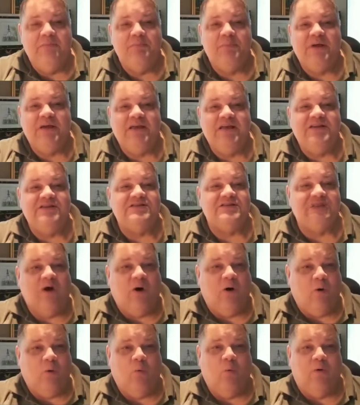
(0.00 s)
Peace
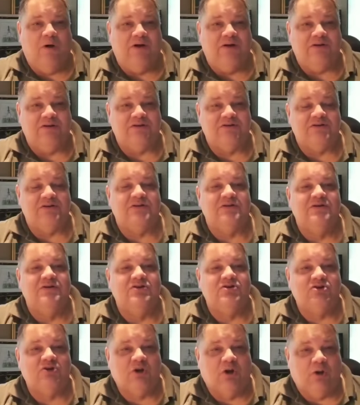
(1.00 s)
always,
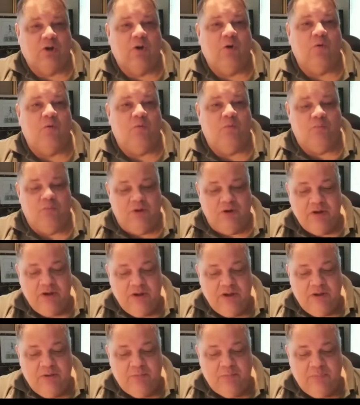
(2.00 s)
shalom,
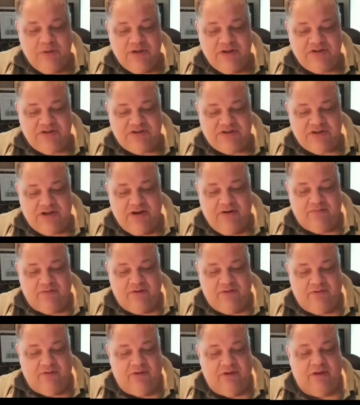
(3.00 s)
means
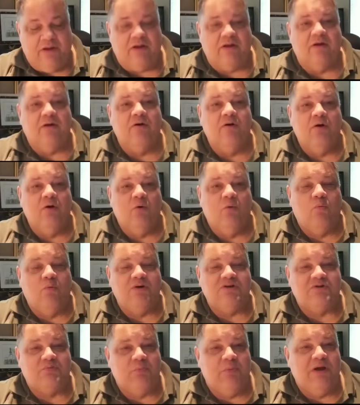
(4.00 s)
everything
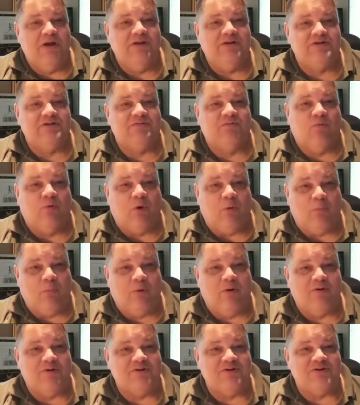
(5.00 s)
which makes for a
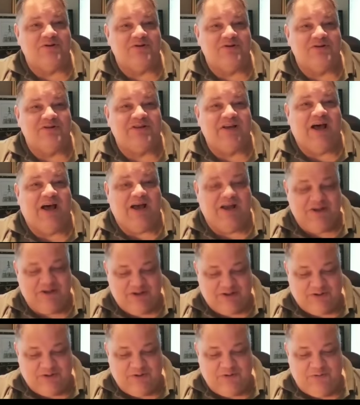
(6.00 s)
person's
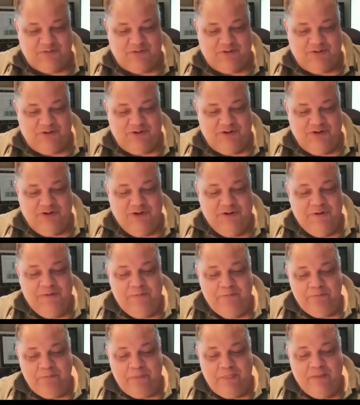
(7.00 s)
highest good.
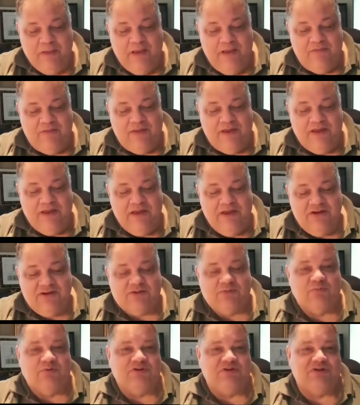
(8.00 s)
In the
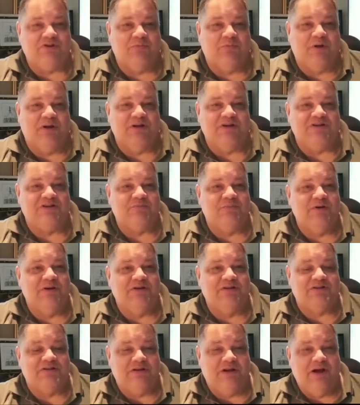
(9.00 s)
East, when somebody
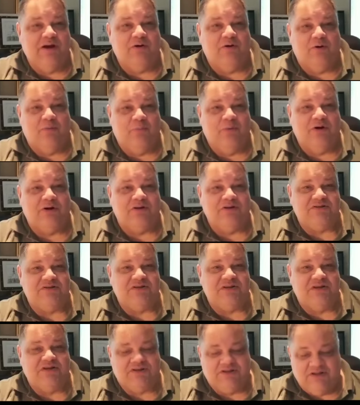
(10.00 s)
speaks in Arabic and
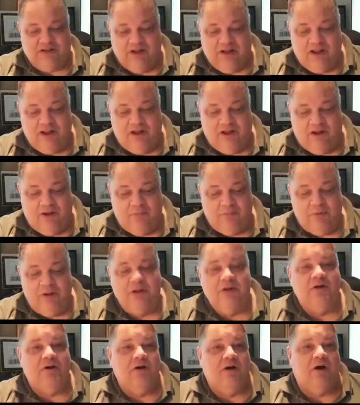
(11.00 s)
says salam,
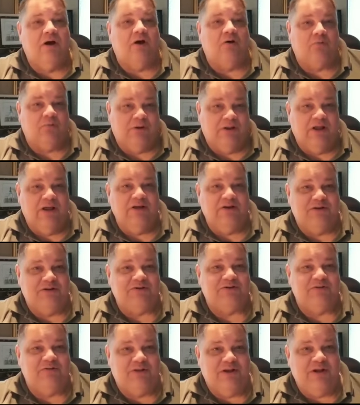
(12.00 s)
uh,
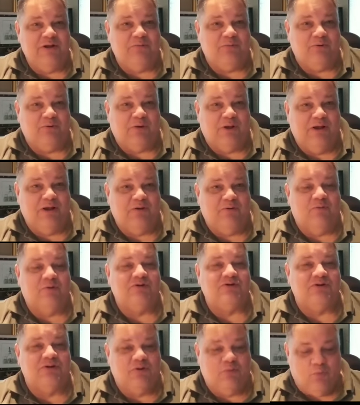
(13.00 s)
related to the Hebrew
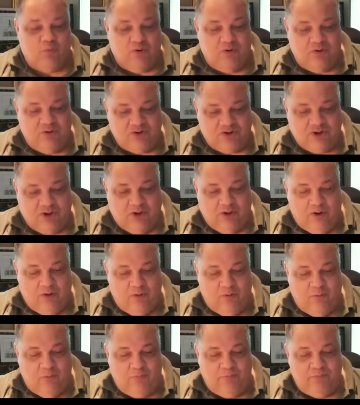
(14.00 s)
language and the word
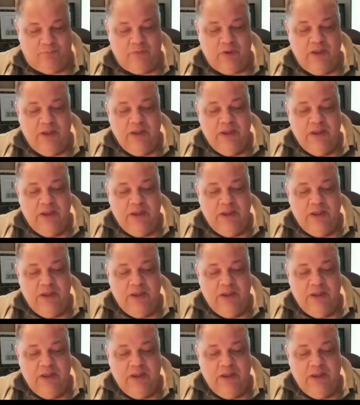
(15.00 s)
shalom,